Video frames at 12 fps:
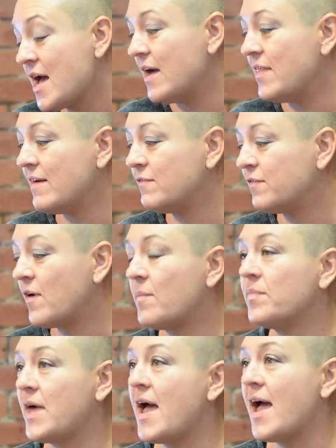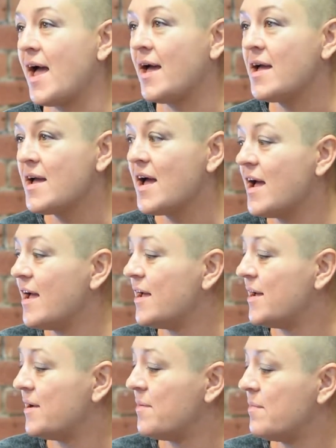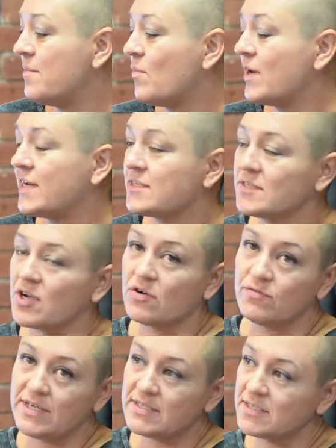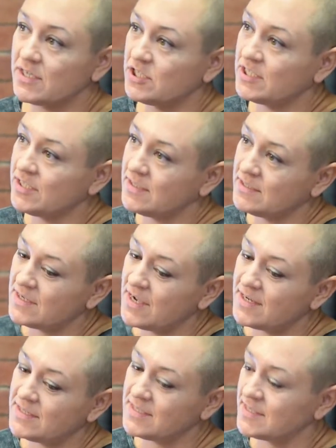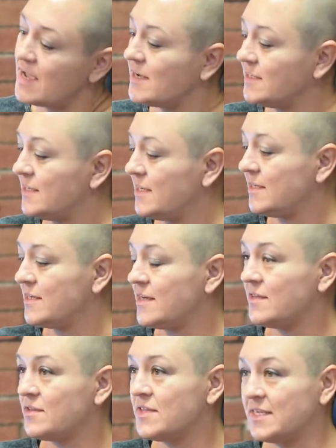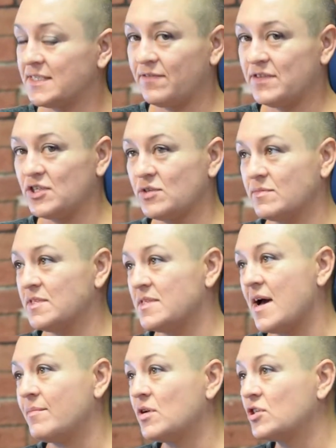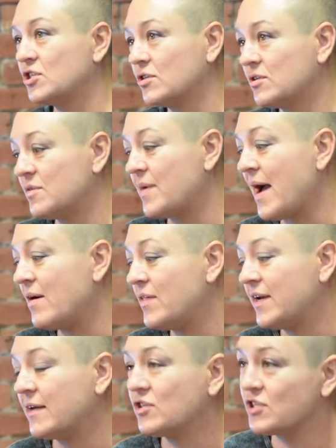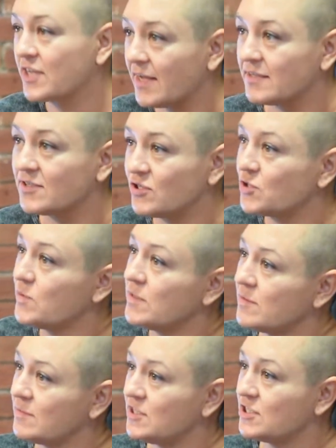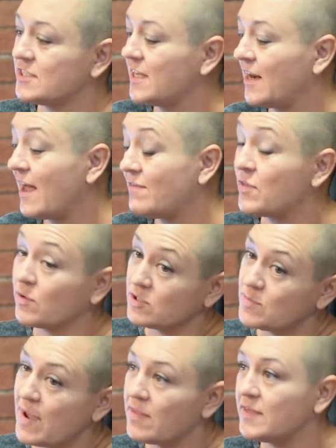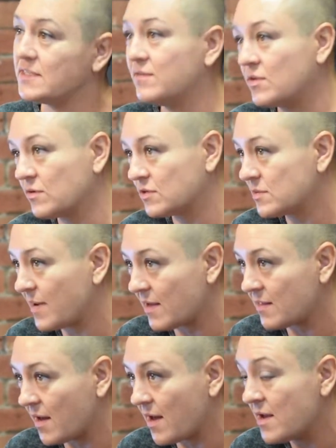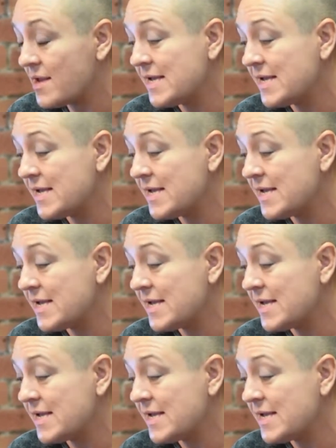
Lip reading: And then from there, when I start researching and designing and things, if there's something that I'm not sure about, then I'll just get in touch with them and just say, like, have you thought about this? Have you thought about that?